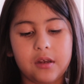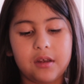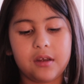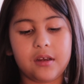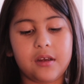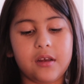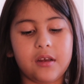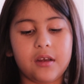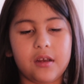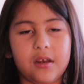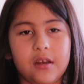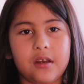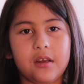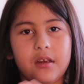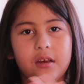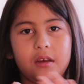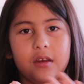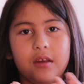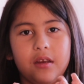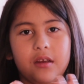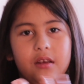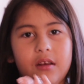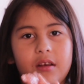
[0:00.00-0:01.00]
What?
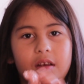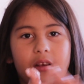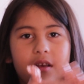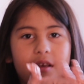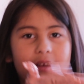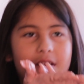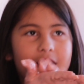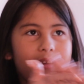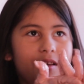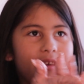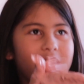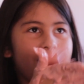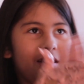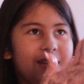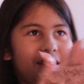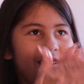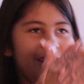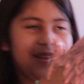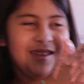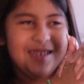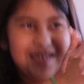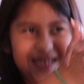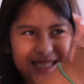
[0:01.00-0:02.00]
Alright
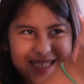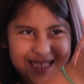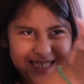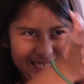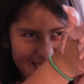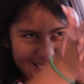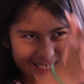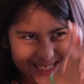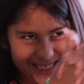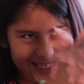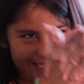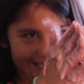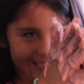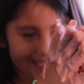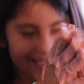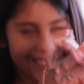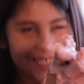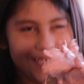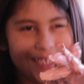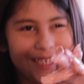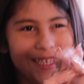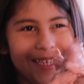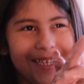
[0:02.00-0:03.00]
guys, so we're gonna go
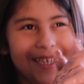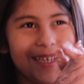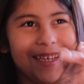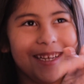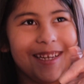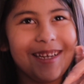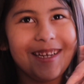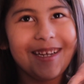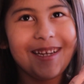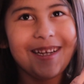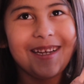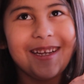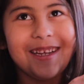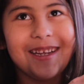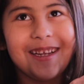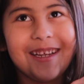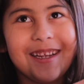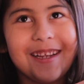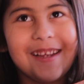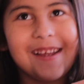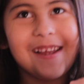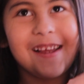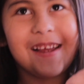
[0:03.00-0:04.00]
ahead and close out the
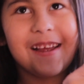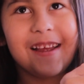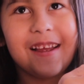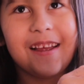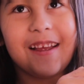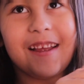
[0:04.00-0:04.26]
video.